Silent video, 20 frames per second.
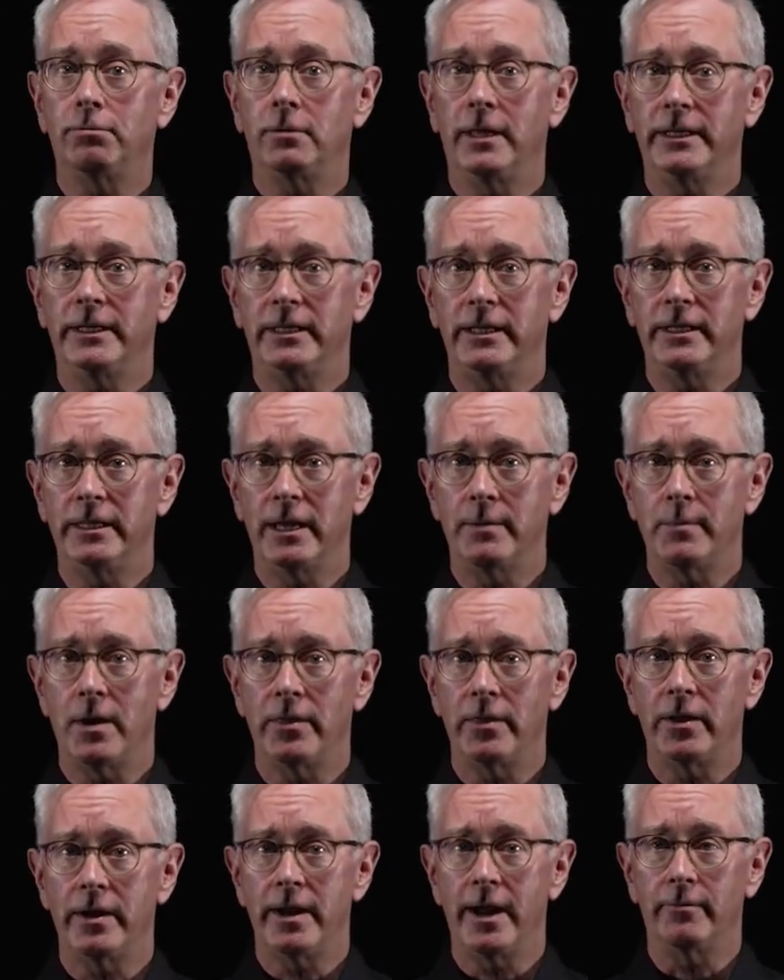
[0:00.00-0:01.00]
placing them
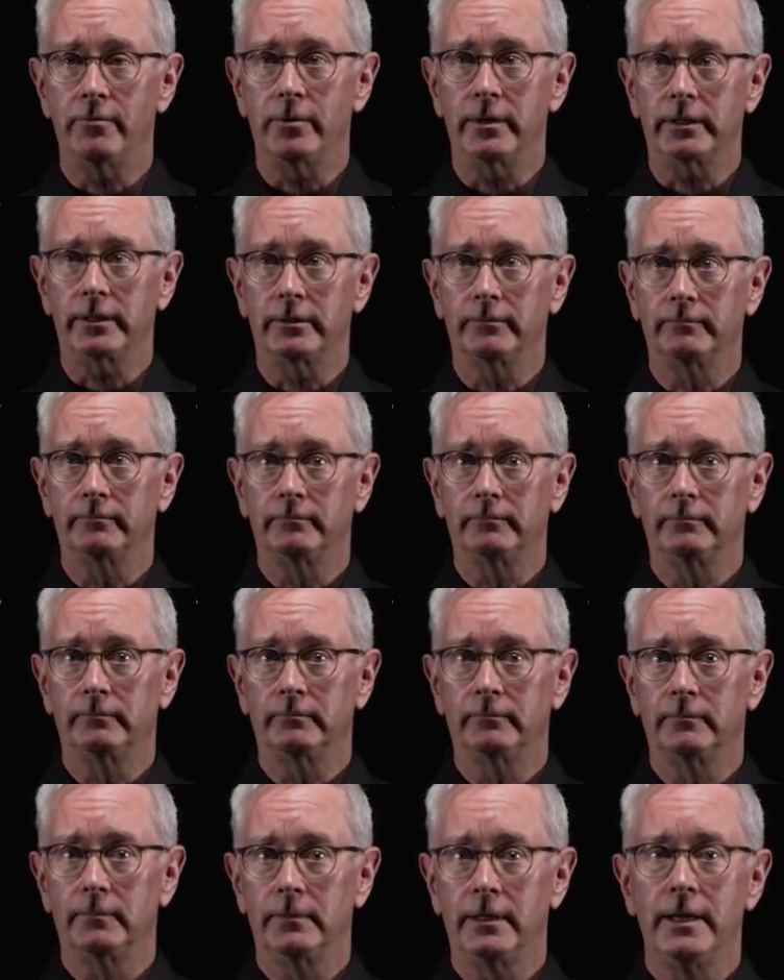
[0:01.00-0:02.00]
on the network.
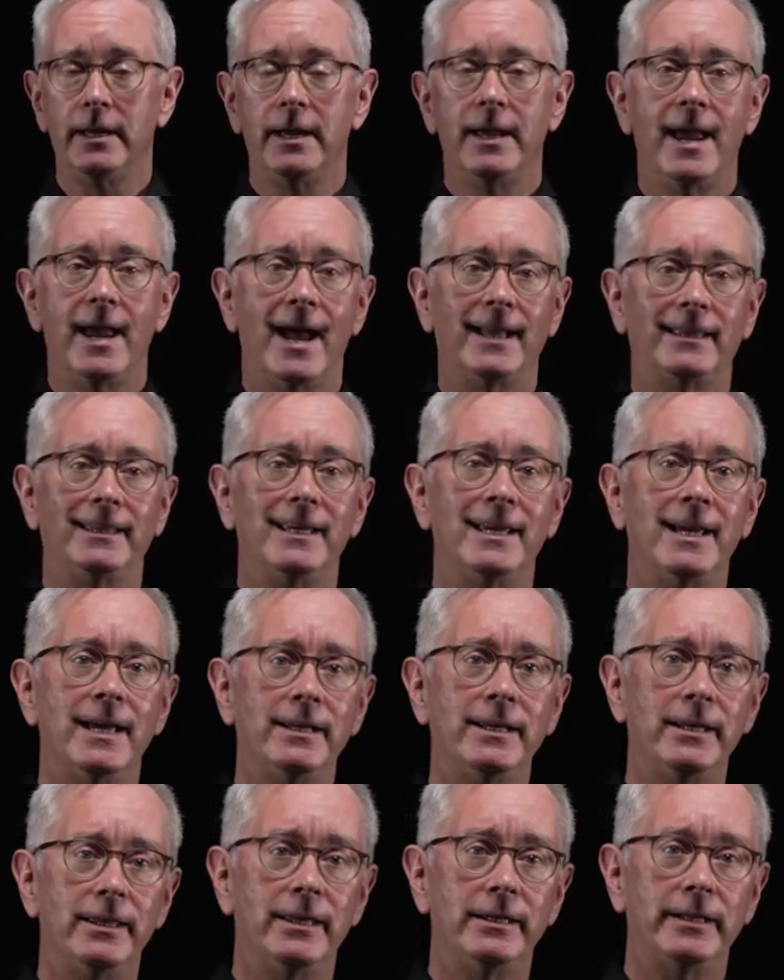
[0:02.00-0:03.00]
At the
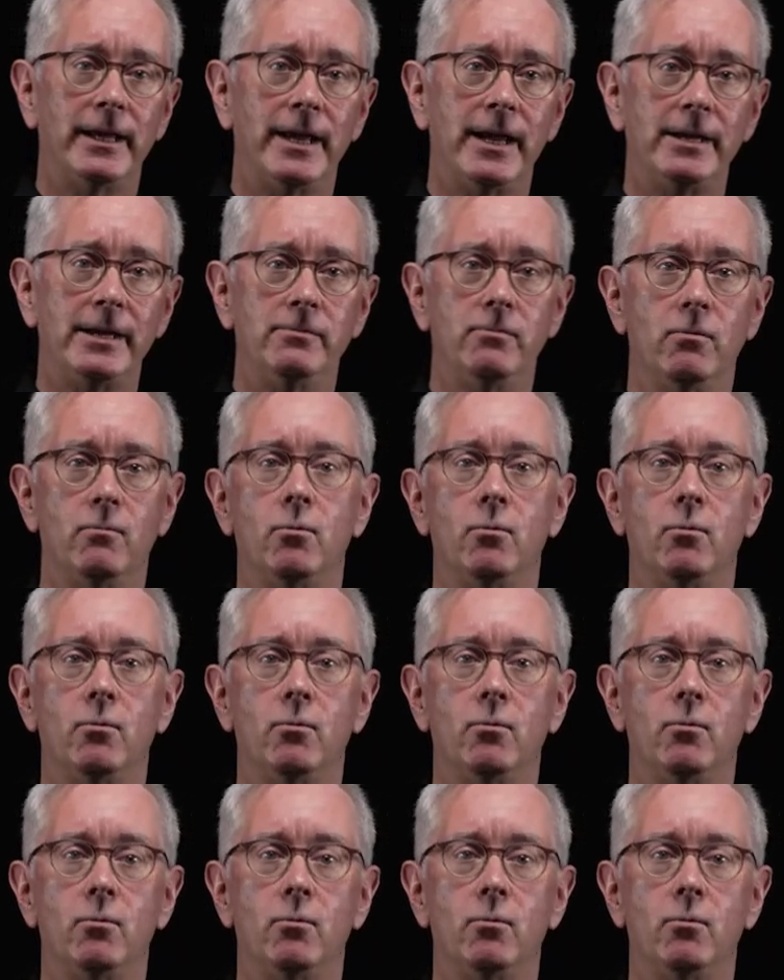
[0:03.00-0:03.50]
end of the day,